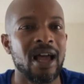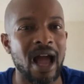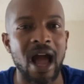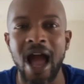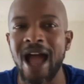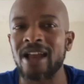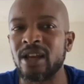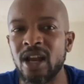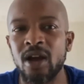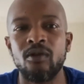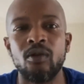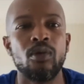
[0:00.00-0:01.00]
I
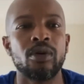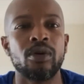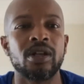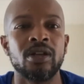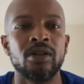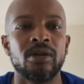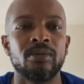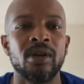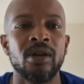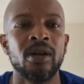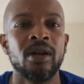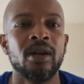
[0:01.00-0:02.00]
never wanted him
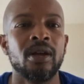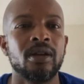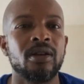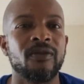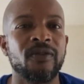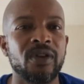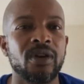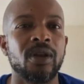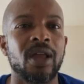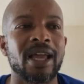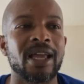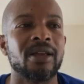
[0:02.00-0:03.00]
to feel
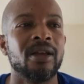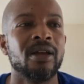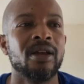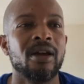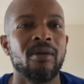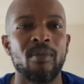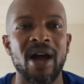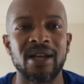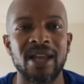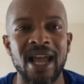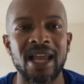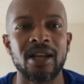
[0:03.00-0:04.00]
like my
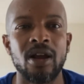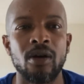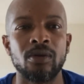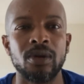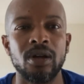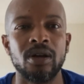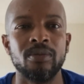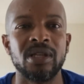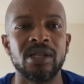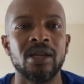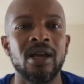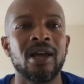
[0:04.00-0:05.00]
daddy don't love
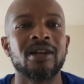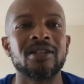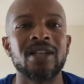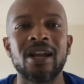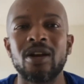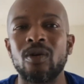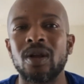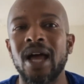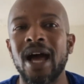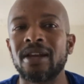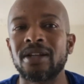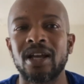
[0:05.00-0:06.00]
me, because I know a
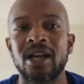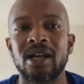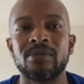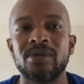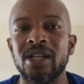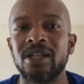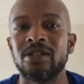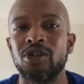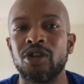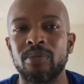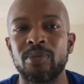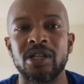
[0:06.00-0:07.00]
lot of times niggas
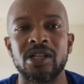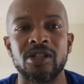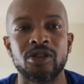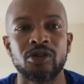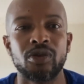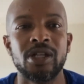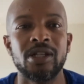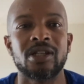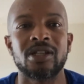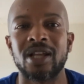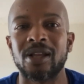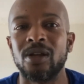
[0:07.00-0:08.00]
jump in these streets
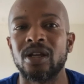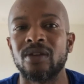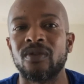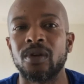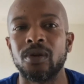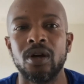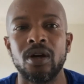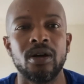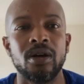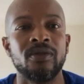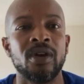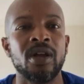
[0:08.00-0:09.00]
because they looking for
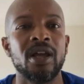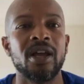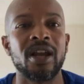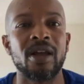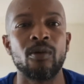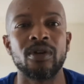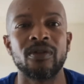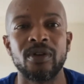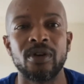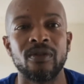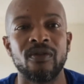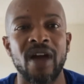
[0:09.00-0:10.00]
love and they want to
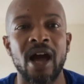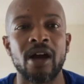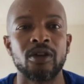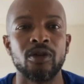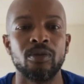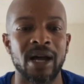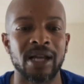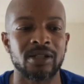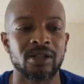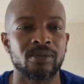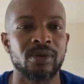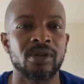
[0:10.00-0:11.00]
feel valued by
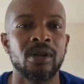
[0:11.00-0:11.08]
something.